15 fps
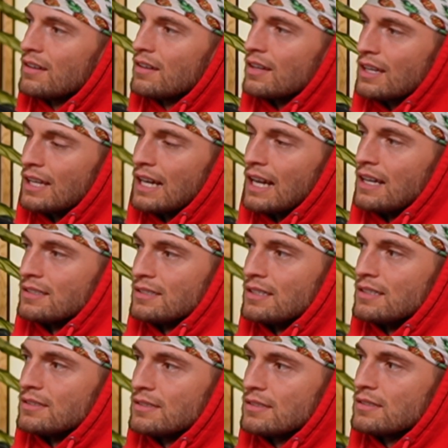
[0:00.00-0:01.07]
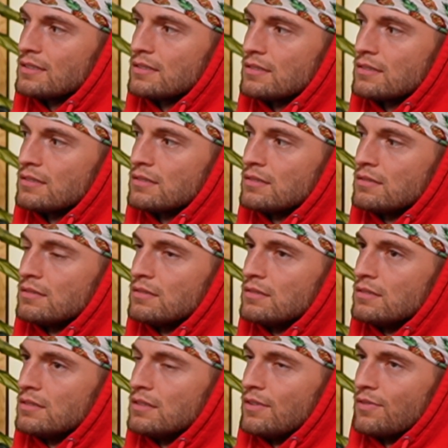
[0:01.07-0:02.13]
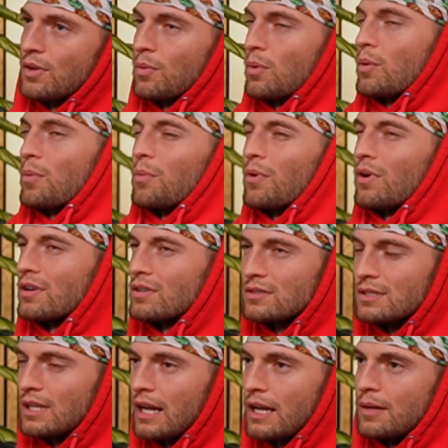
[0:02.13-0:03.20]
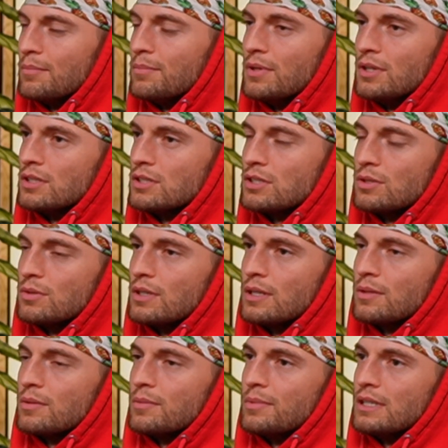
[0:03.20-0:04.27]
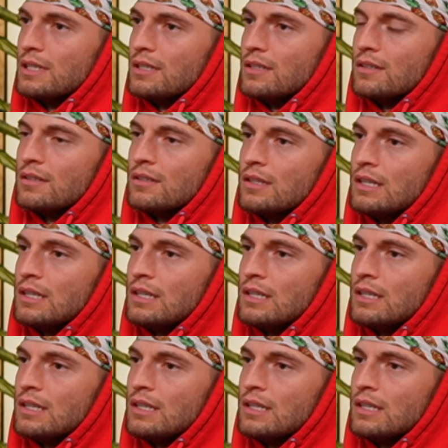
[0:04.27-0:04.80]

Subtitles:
like an essence. If there were words that I could put to it, it would be